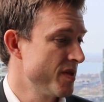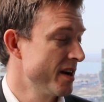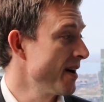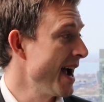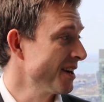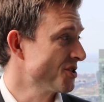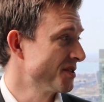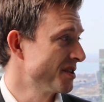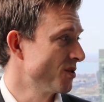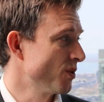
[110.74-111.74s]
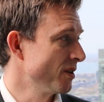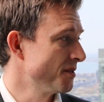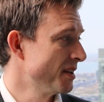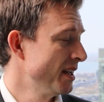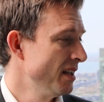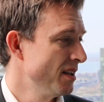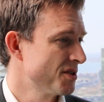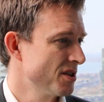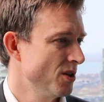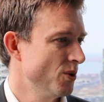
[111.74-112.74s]
their actions in the world.
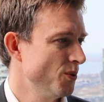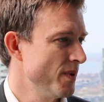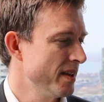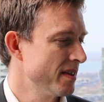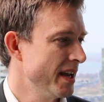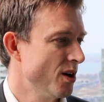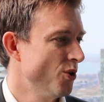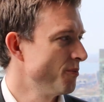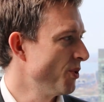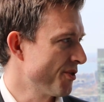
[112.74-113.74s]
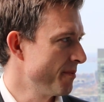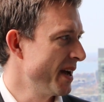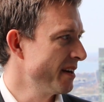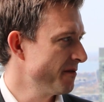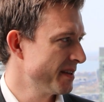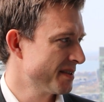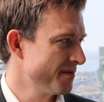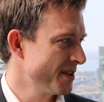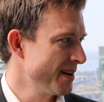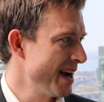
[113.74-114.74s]
So they own both the benefits
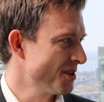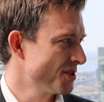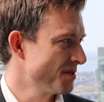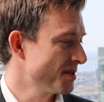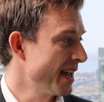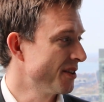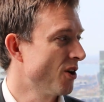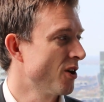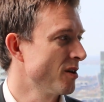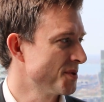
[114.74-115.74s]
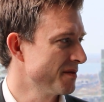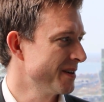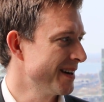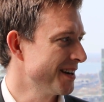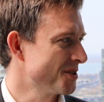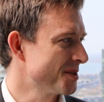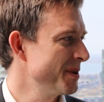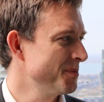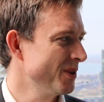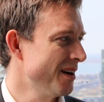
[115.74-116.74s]
of their actions and the harms of their actions.
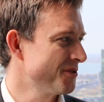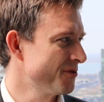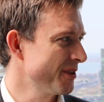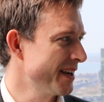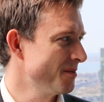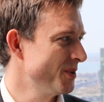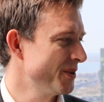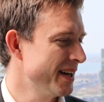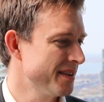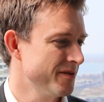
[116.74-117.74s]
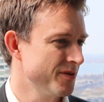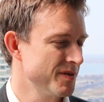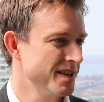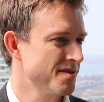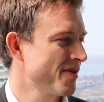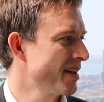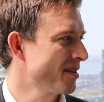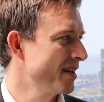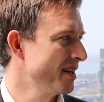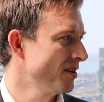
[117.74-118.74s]
People often forget about that. They
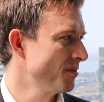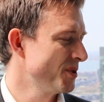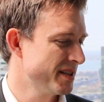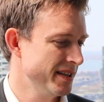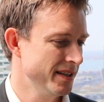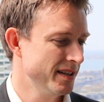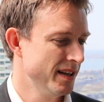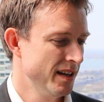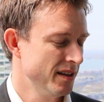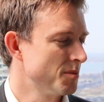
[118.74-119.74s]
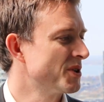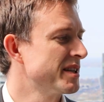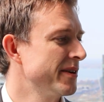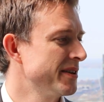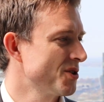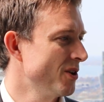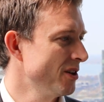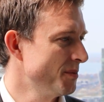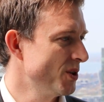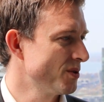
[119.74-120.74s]
think that libertarians are
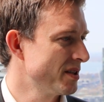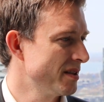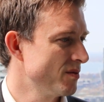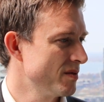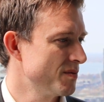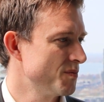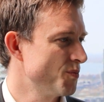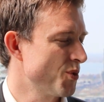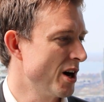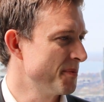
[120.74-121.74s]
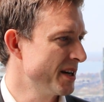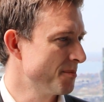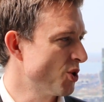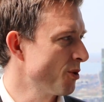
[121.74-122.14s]
all about propping up